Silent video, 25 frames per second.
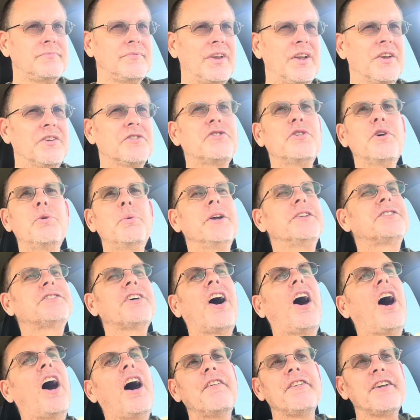So it's
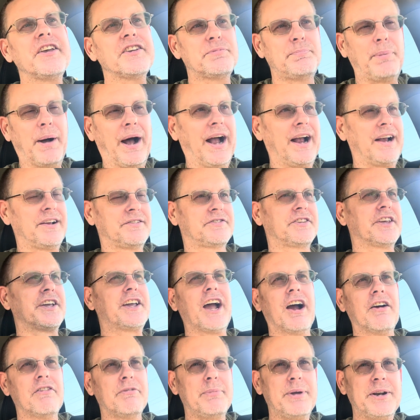obvious bias. The
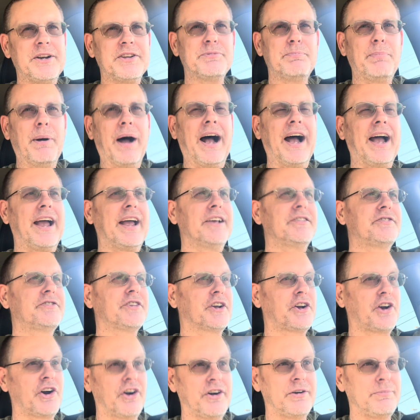government is biased.
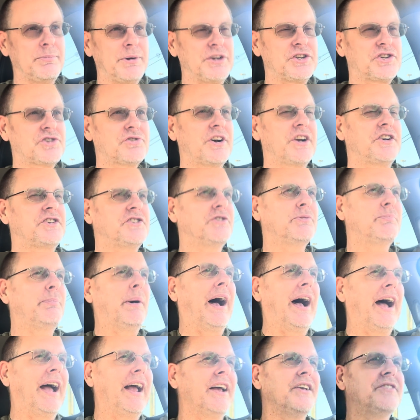The current administration is
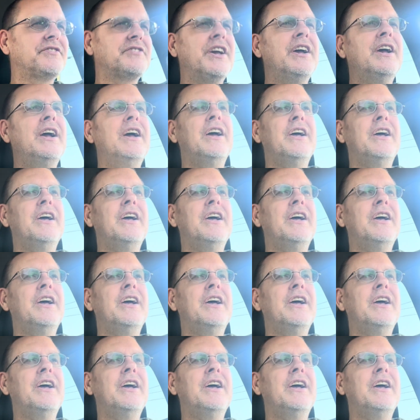biased.